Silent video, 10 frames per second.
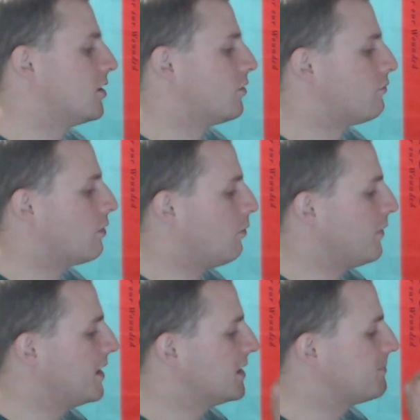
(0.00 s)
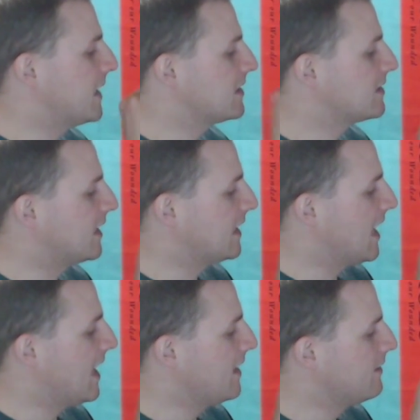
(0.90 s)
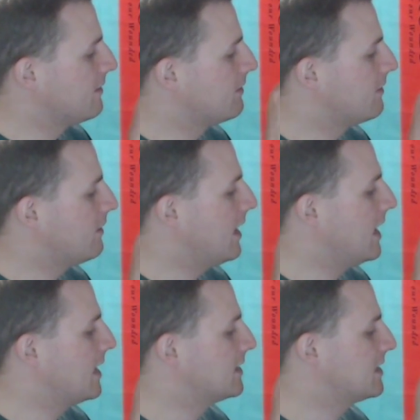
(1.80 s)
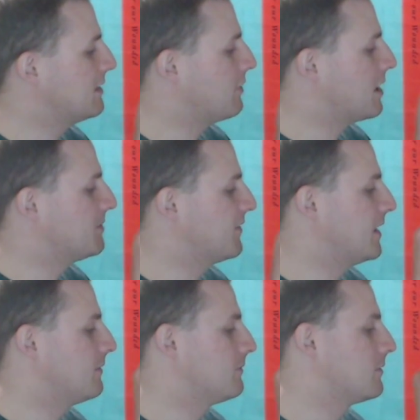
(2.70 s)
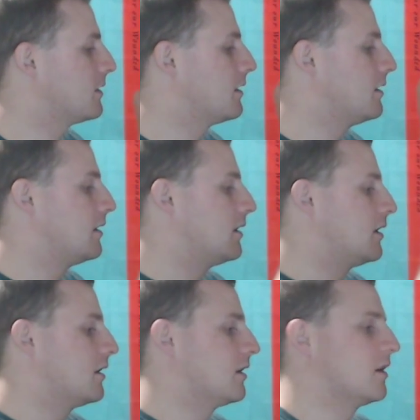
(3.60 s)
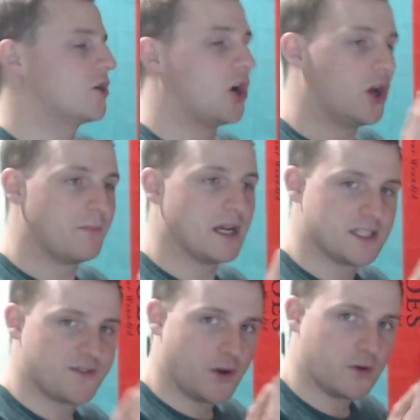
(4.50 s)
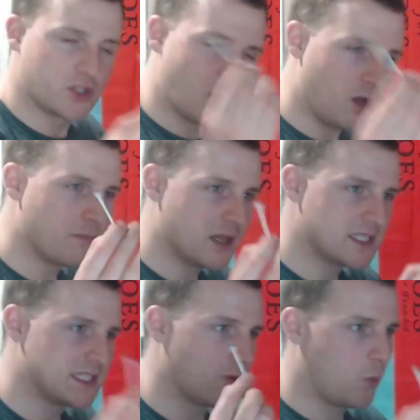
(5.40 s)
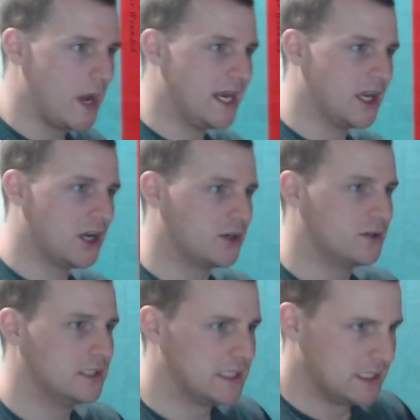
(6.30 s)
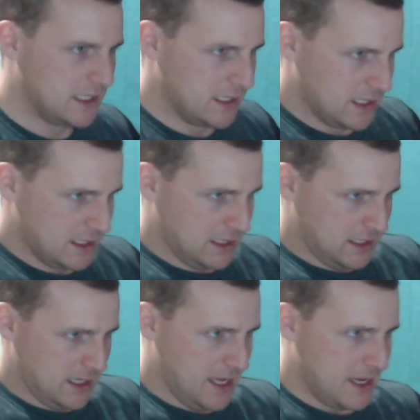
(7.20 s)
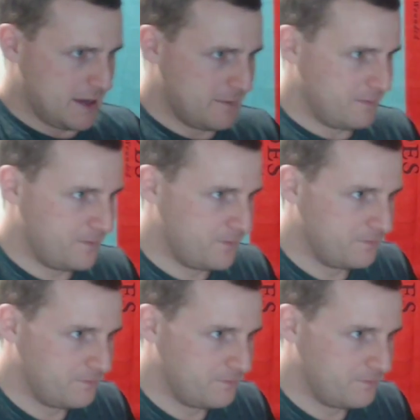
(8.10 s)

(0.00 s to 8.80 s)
roll with it as best as I can and see what comes of it. Cotton buds, folks. Cotton buds is the way to go. Avoid